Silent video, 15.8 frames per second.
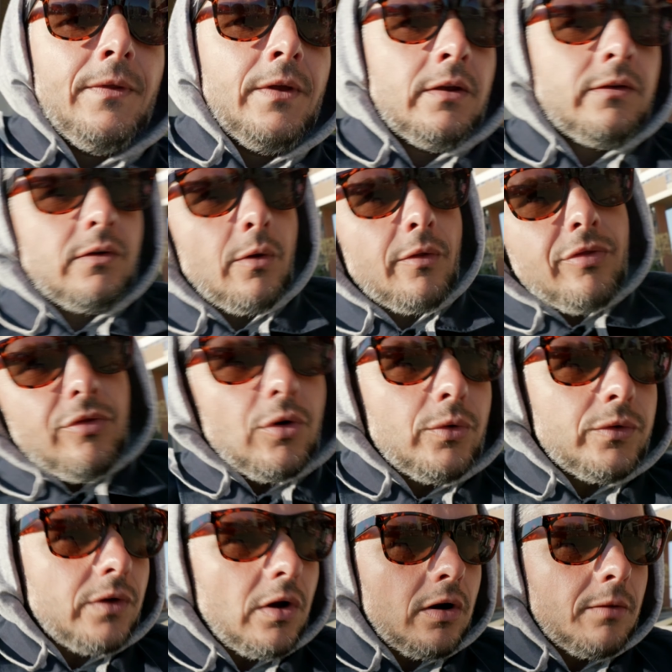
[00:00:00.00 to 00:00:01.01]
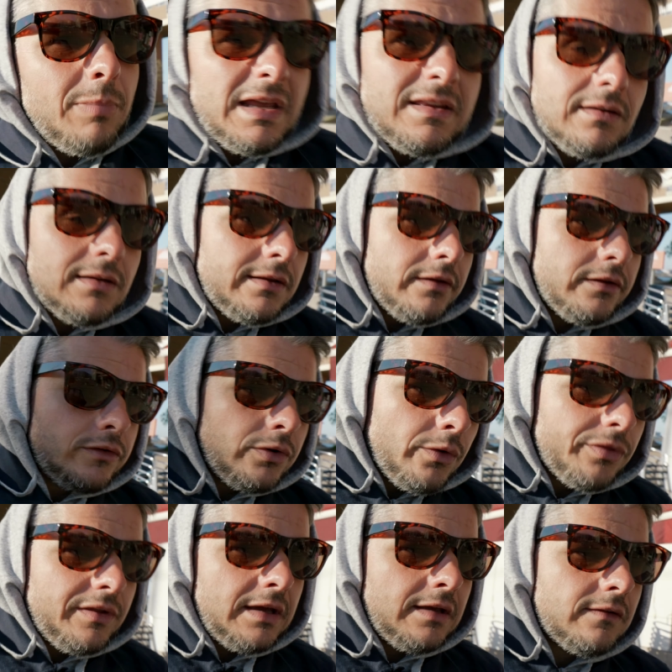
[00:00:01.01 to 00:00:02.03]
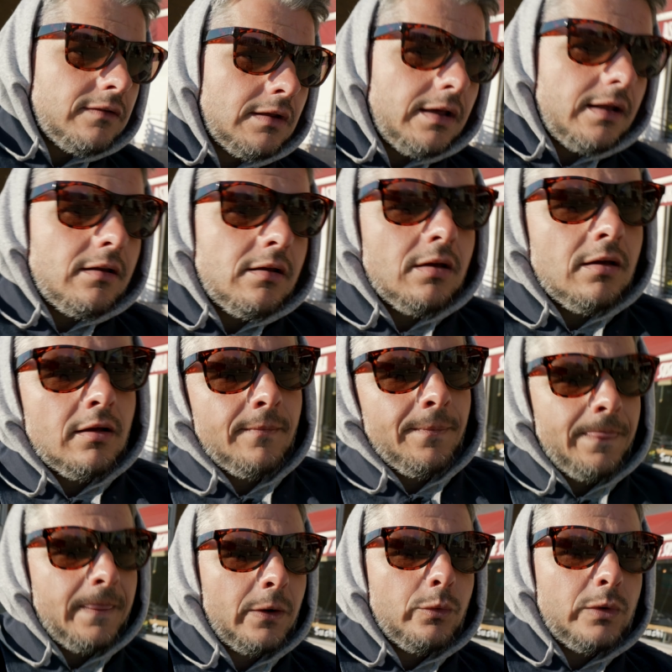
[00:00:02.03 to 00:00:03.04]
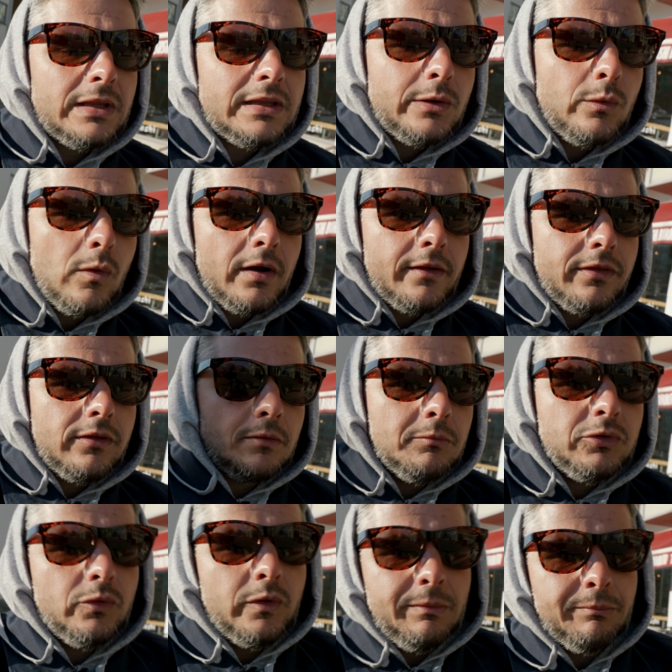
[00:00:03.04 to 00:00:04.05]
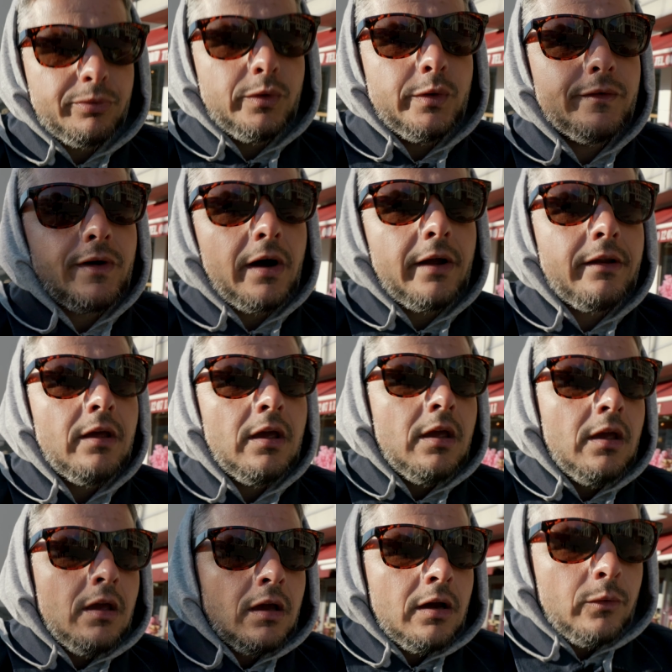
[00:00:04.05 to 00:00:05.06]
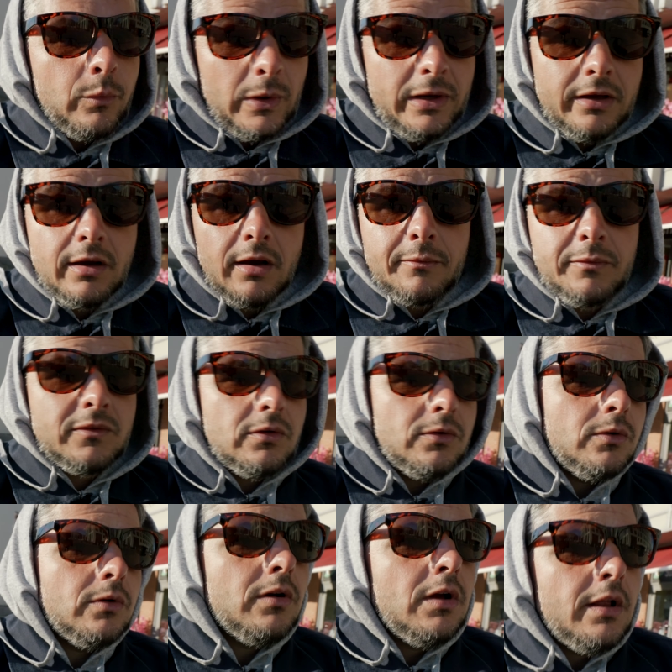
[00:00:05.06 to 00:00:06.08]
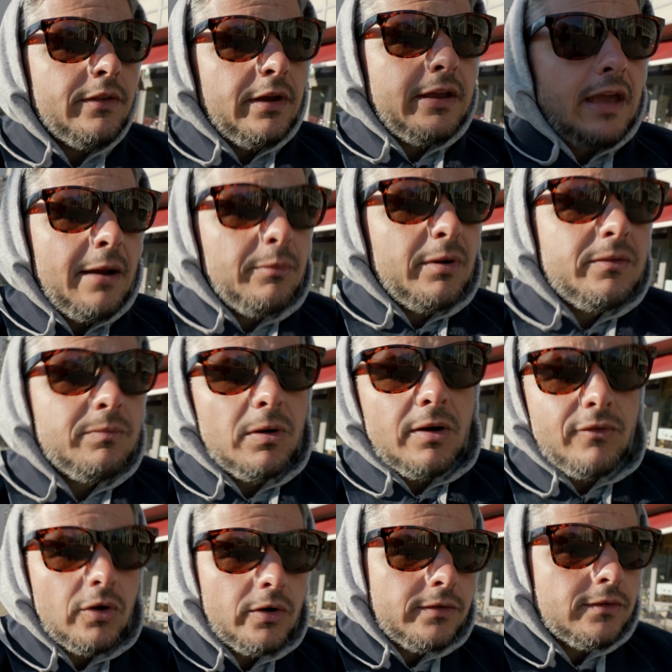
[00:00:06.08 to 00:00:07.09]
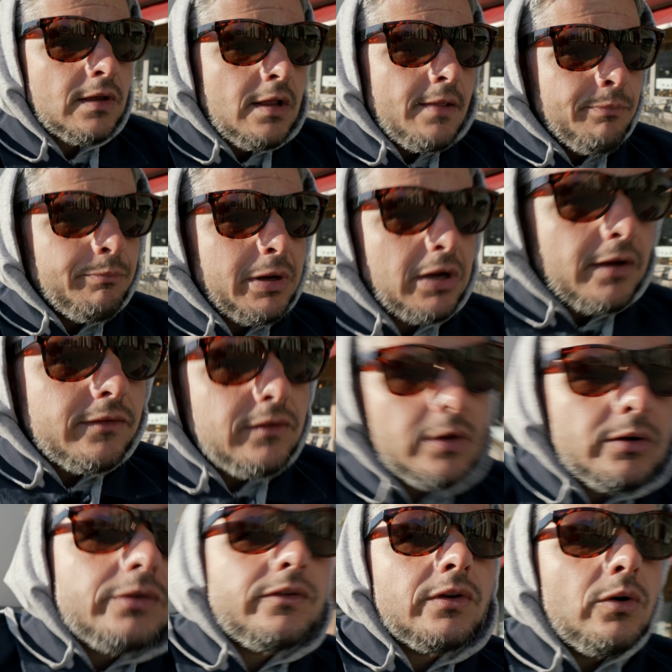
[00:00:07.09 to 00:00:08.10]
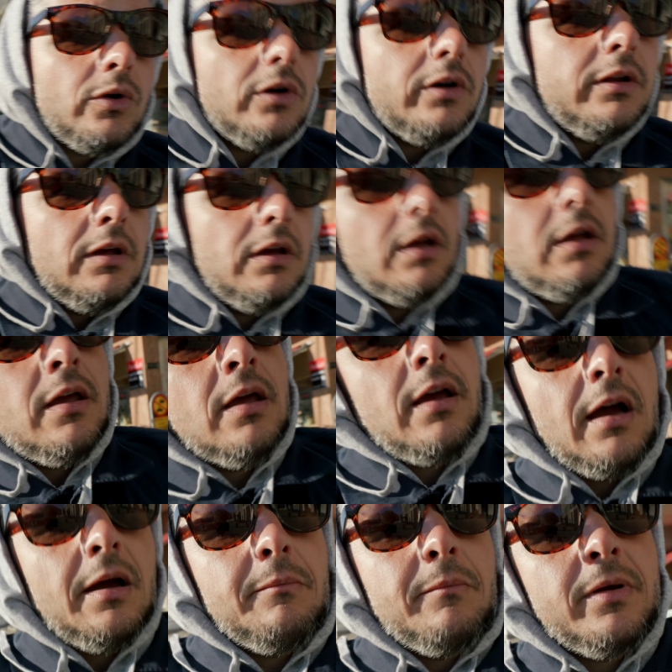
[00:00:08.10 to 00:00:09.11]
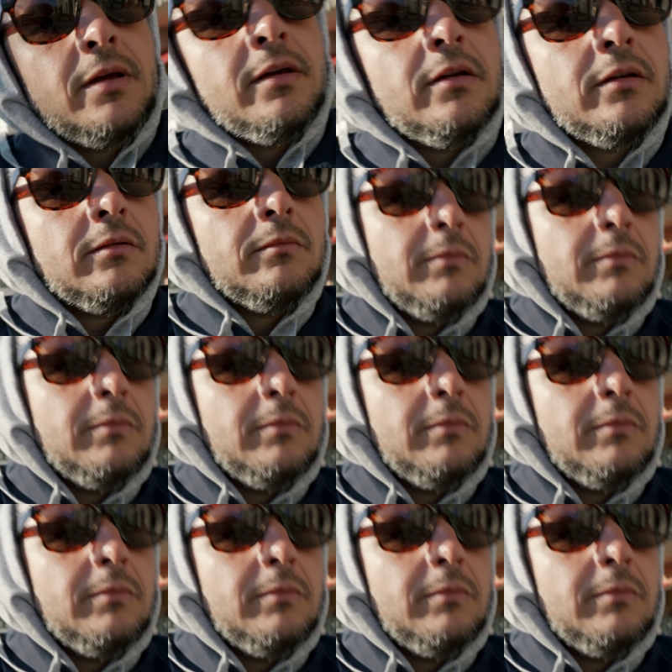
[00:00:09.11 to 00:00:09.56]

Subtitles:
So those are basically the two things that I really want them to improve on. So guys, thank you so much for watching the video. Don't forget to like and subscribe, of course, and